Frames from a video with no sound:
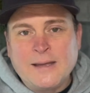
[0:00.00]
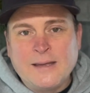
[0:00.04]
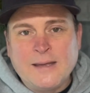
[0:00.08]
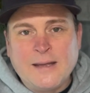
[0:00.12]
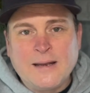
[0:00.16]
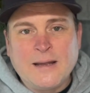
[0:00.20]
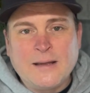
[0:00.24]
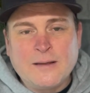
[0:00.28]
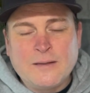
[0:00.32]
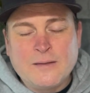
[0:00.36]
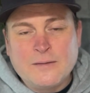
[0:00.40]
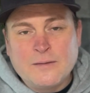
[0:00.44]

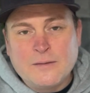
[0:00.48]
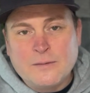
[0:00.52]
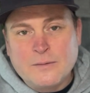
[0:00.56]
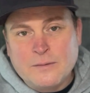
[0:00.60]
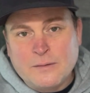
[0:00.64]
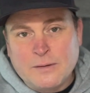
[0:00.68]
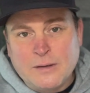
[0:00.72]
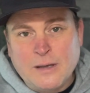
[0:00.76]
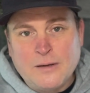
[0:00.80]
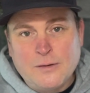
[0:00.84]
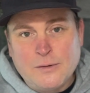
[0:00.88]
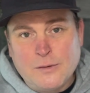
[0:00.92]

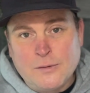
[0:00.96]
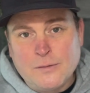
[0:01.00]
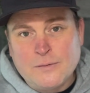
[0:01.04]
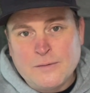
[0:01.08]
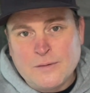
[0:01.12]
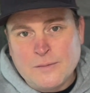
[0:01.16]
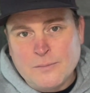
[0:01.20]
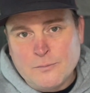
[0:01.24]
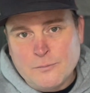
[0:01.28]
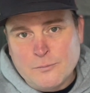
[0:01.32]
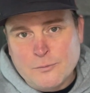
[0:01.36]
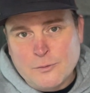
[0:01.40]
get you
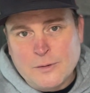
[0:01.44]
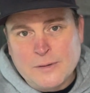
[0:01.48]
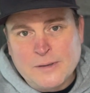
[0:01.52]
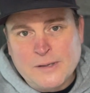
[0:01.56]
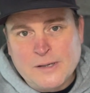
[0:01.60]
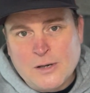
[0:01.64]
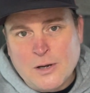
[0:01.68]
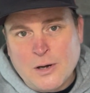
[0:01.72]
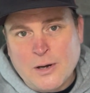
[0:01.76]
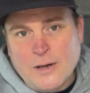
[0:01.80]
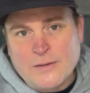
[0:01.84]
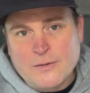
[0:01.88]
some really
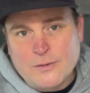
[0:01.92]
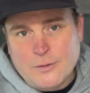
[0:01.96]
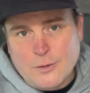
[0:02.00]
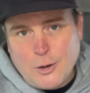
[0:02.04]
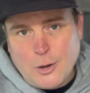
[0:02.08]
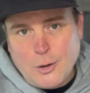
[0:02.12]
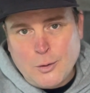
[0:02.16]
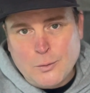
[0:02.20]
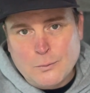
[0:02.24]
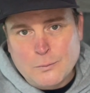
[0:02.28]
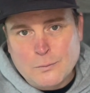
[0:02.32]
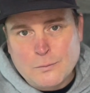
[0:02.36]
nice
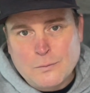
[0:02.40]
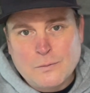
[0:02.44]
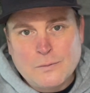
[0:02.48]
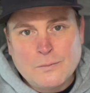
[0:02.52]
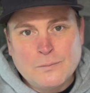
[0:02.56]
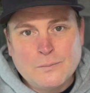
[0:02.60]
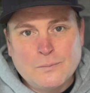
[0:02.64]
coals.